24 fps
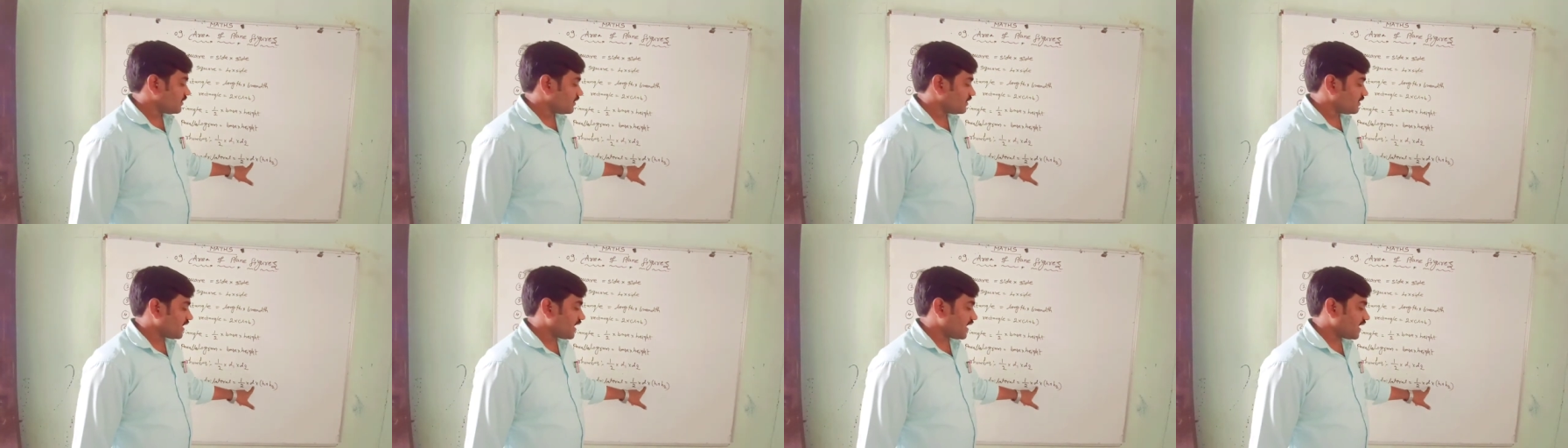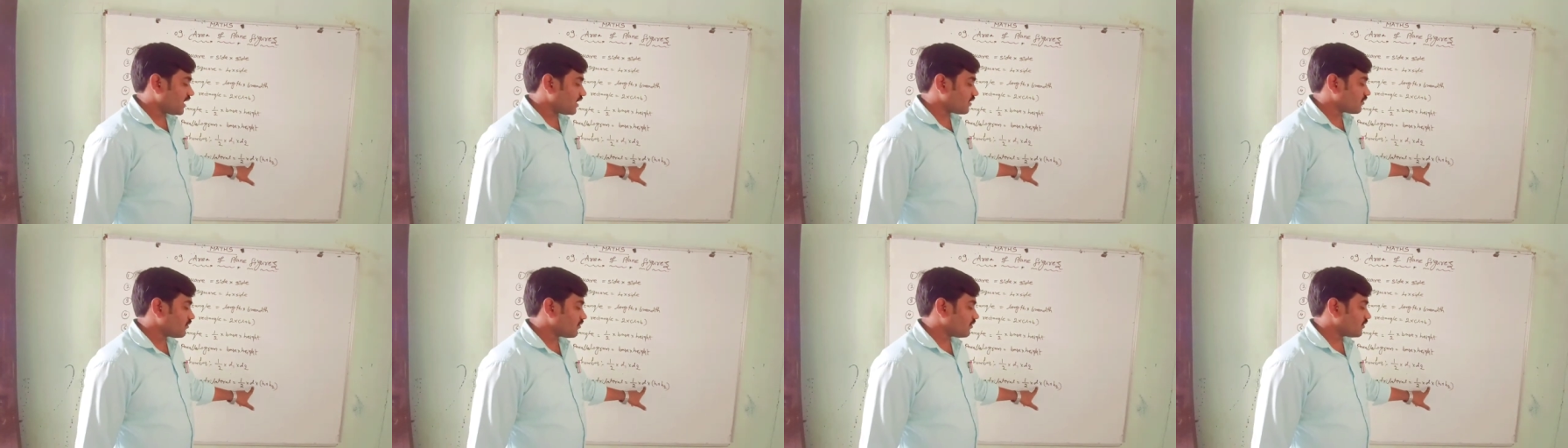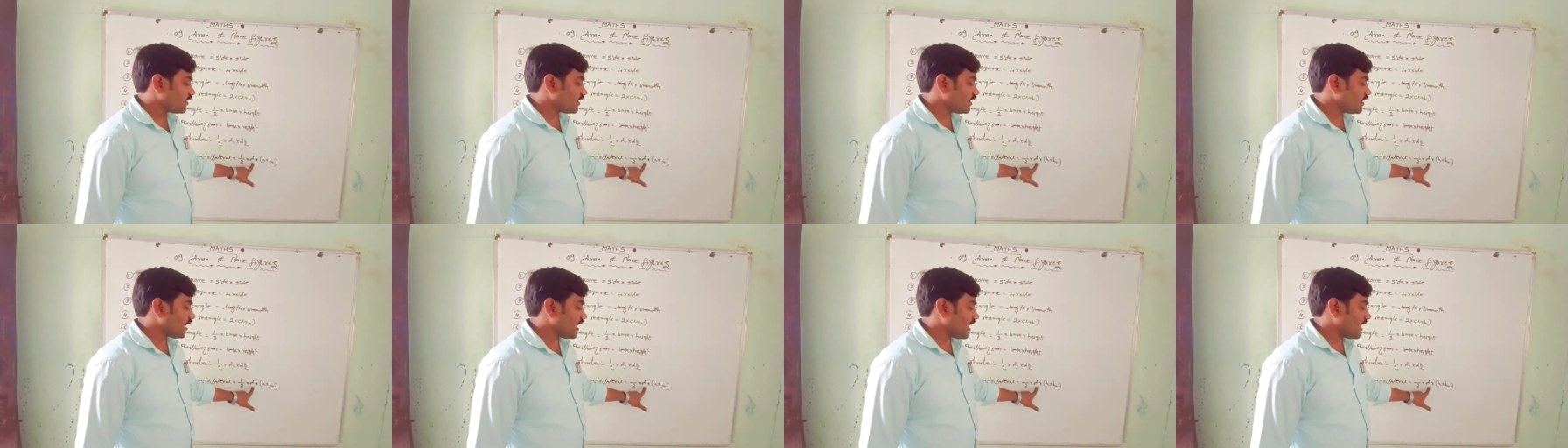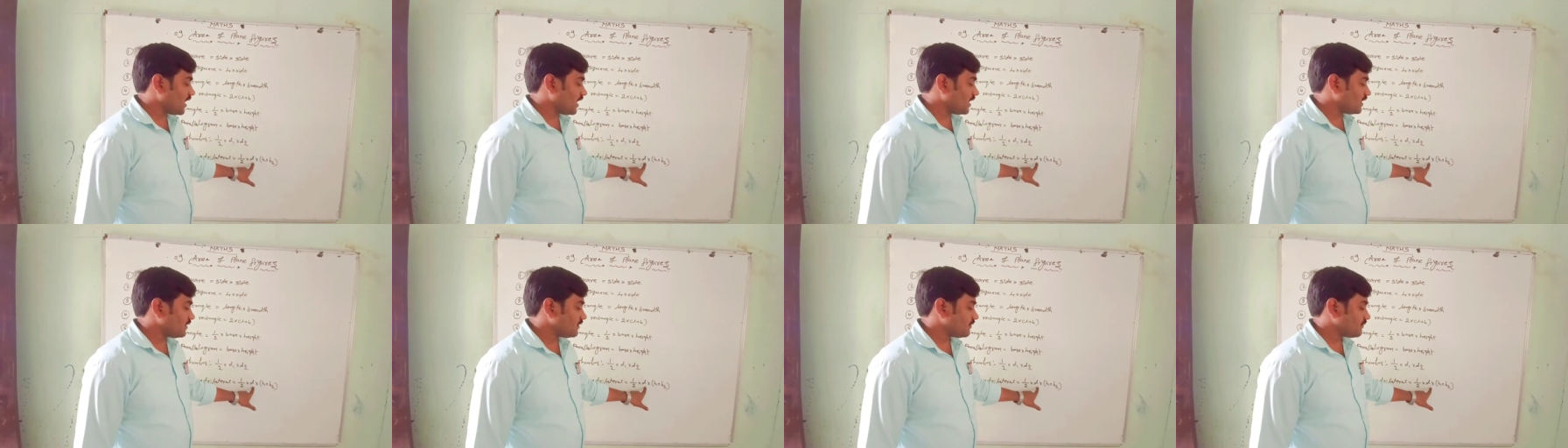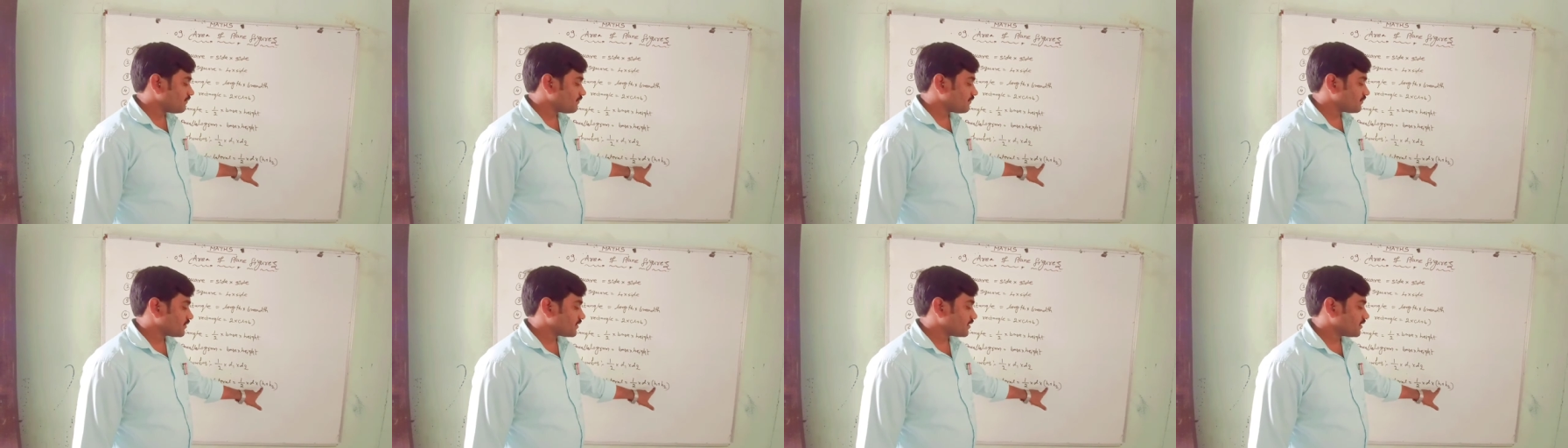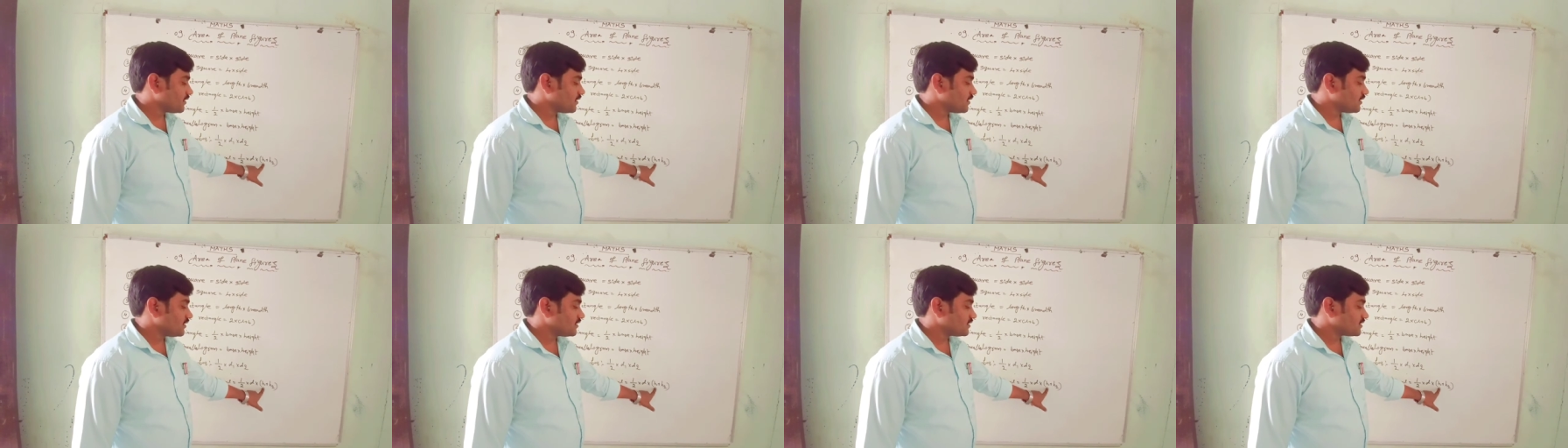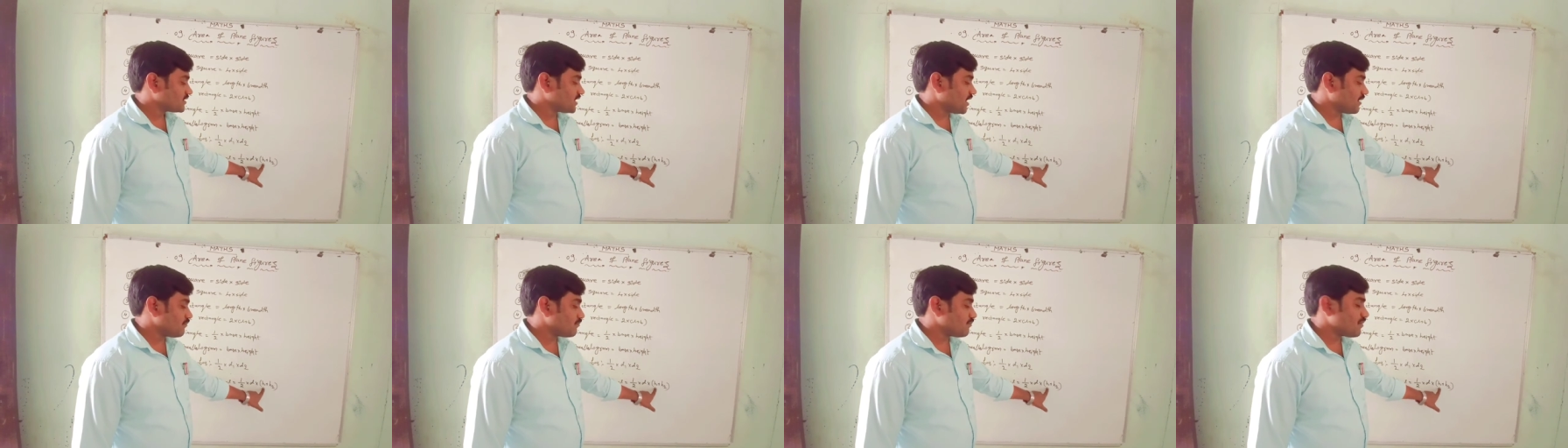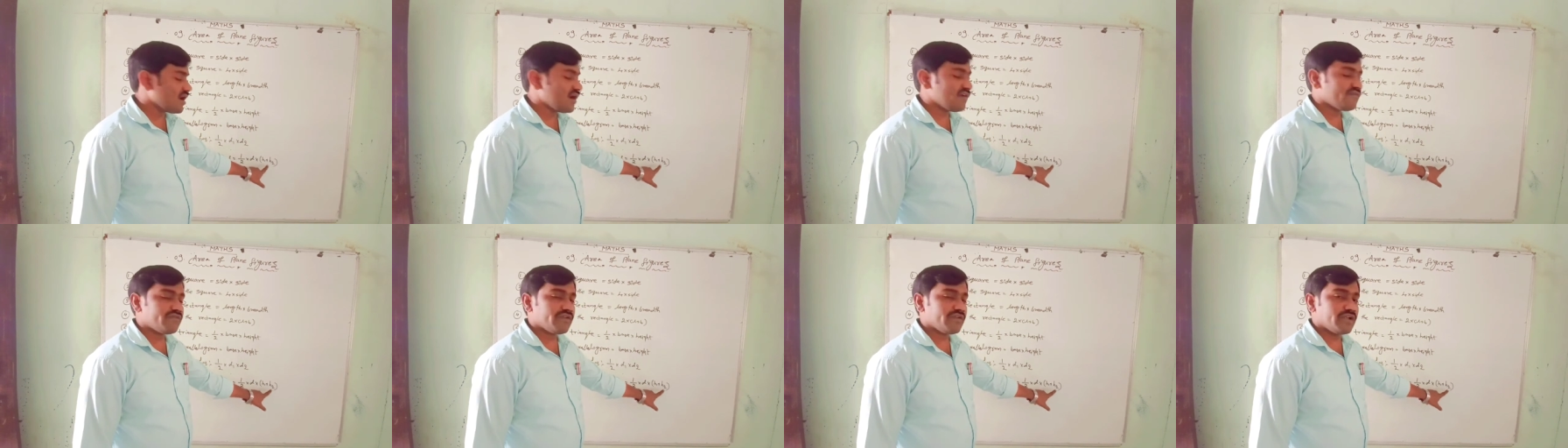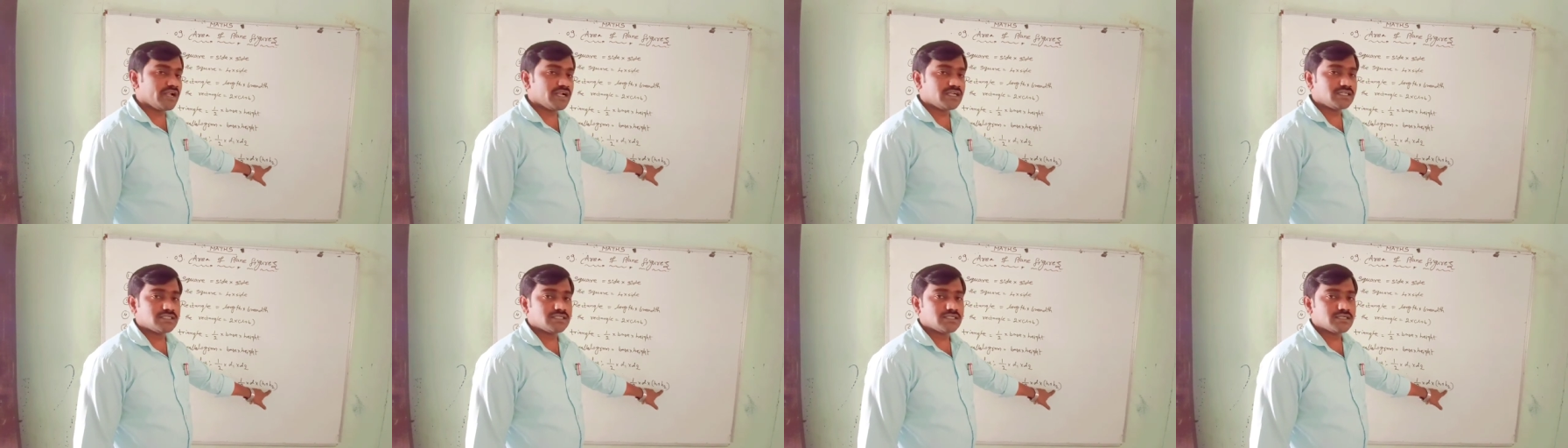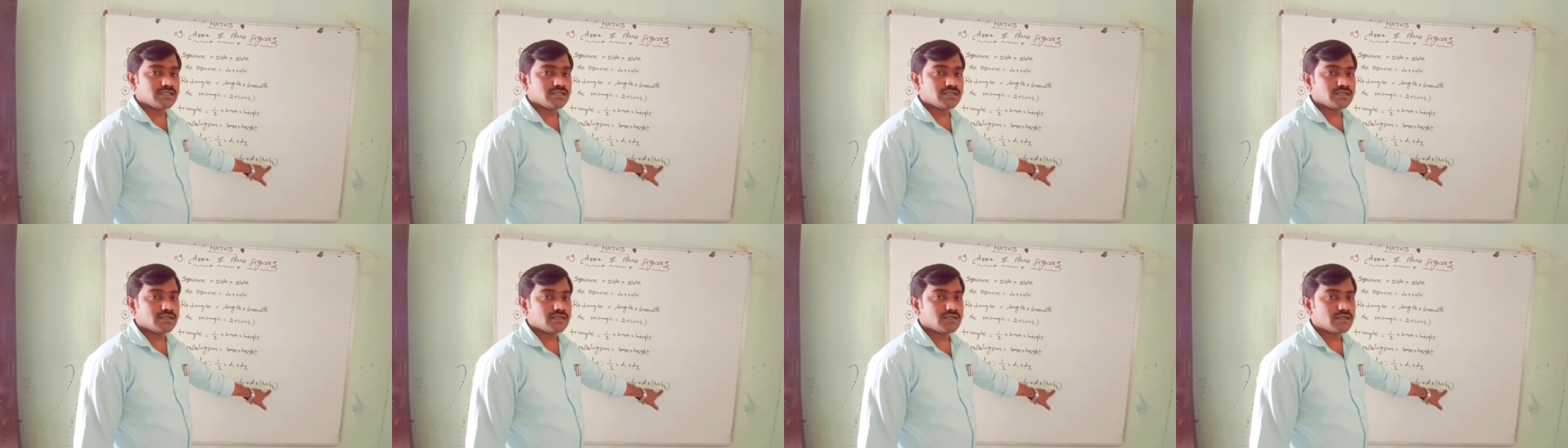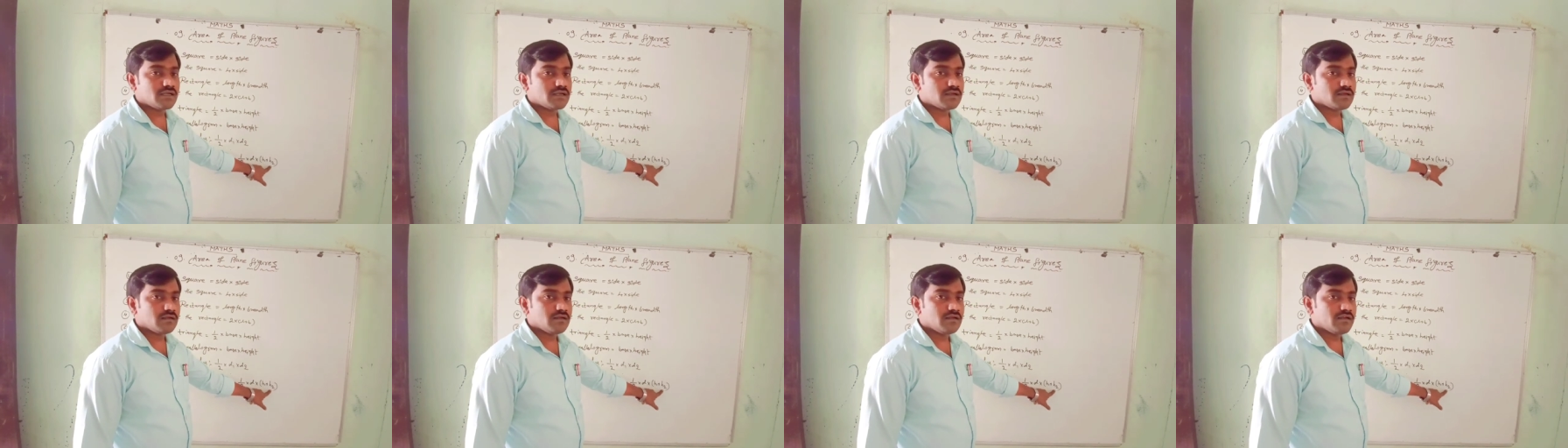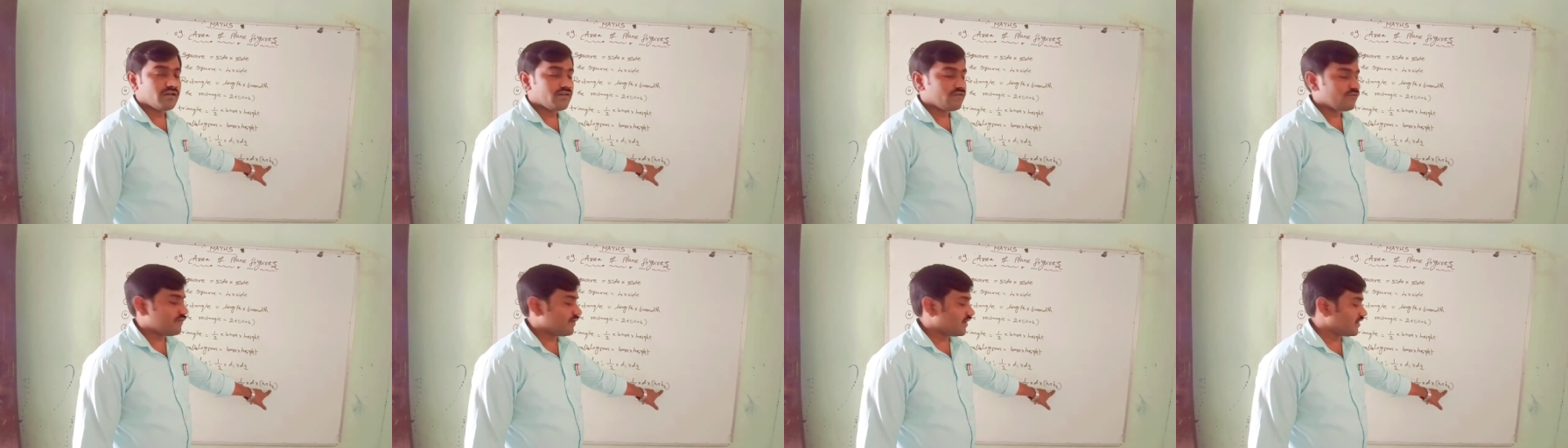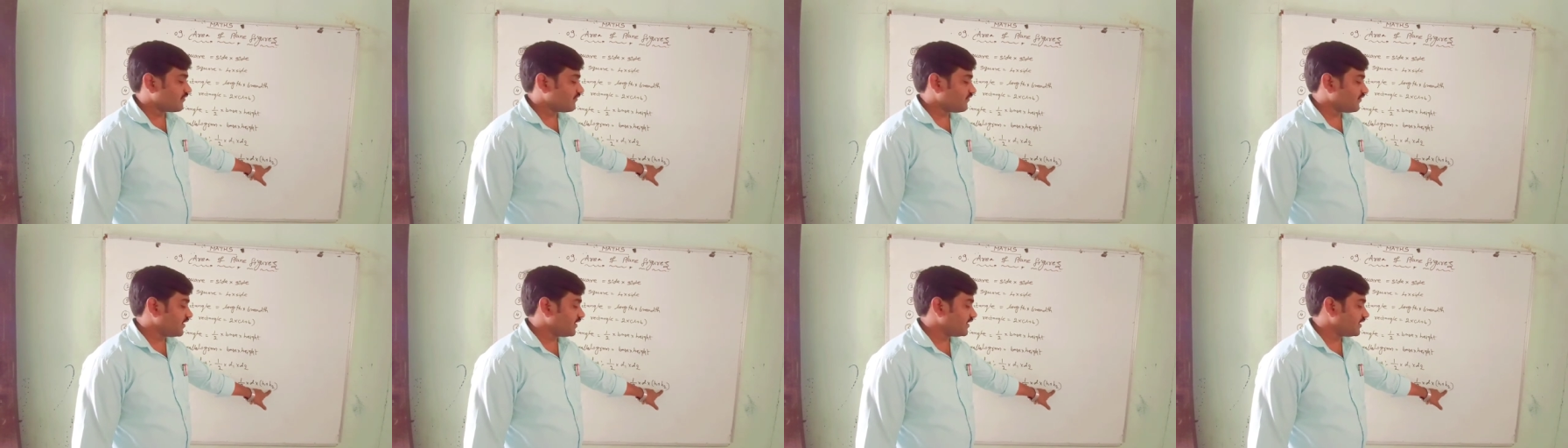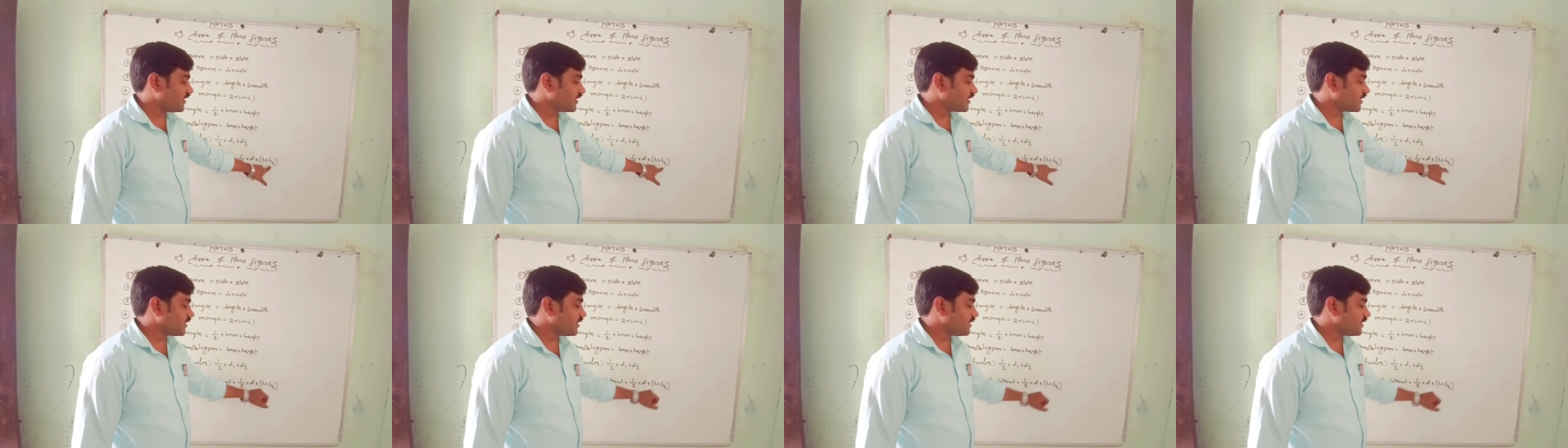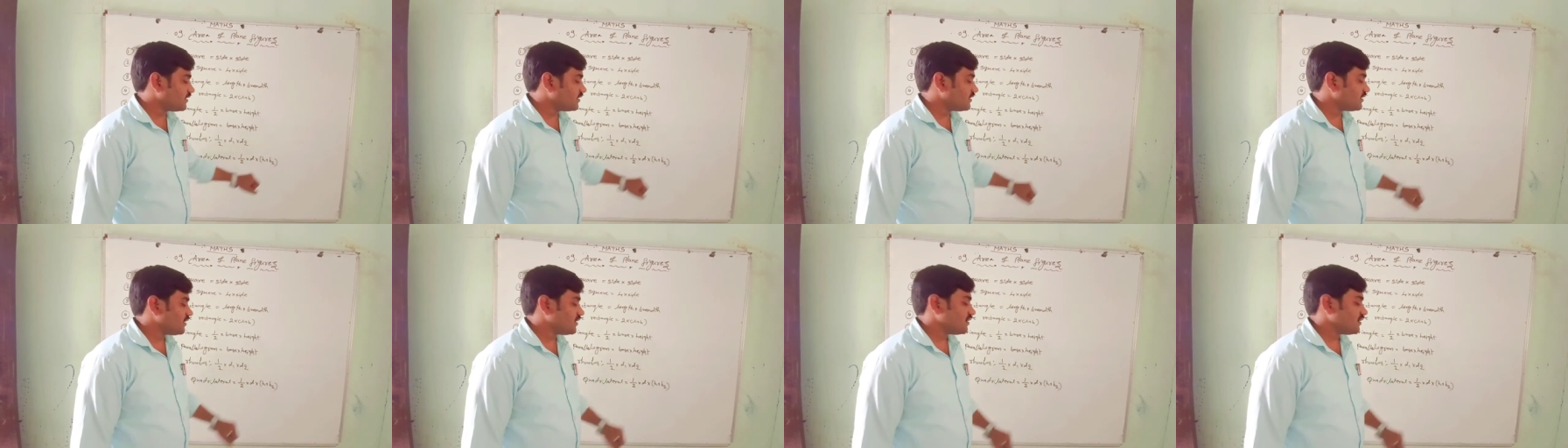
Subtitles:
diagonal and sum of its perpendicular